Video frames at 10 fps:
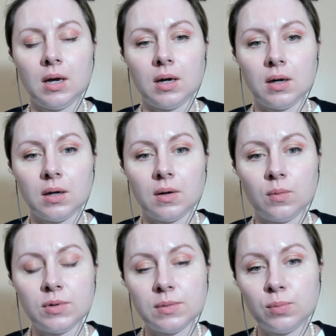
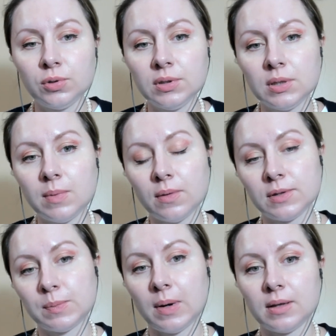What's important about
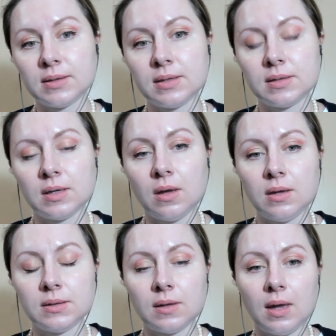these policies
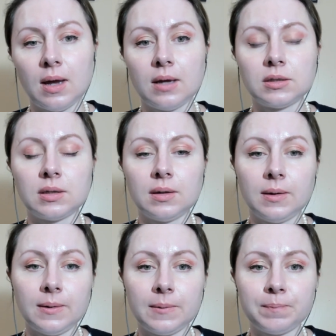is that
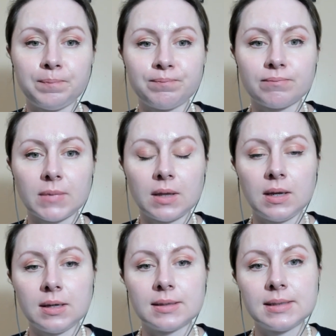
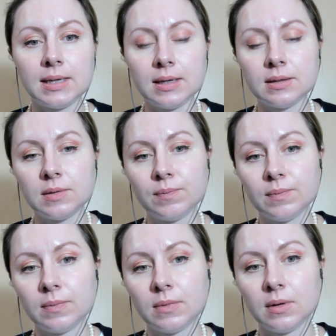they extend
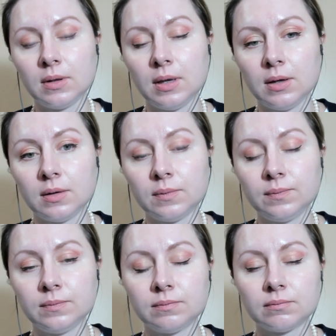their
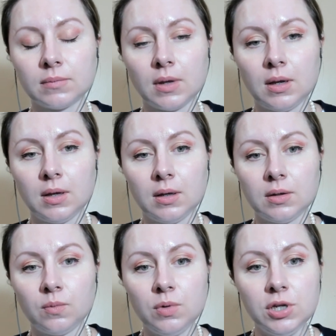
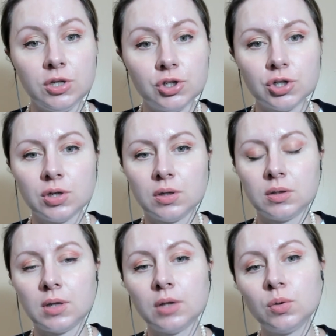reach
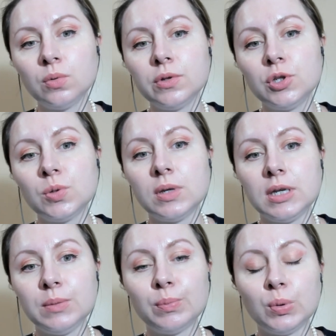not only to the
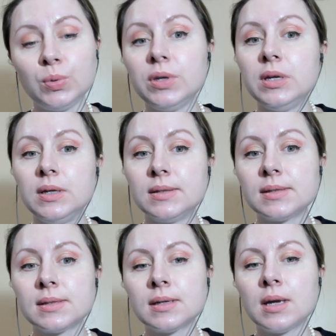
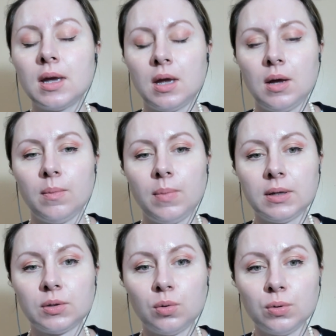employees,
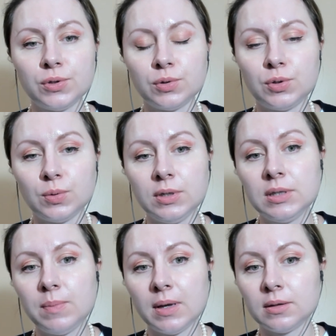but also to
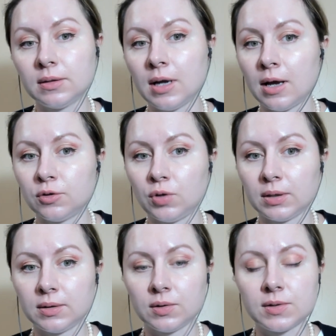independent
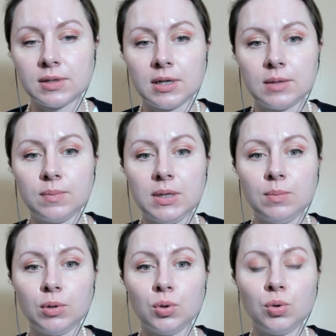contractors and
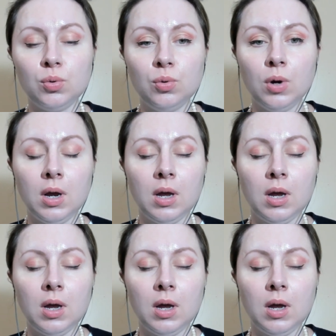people who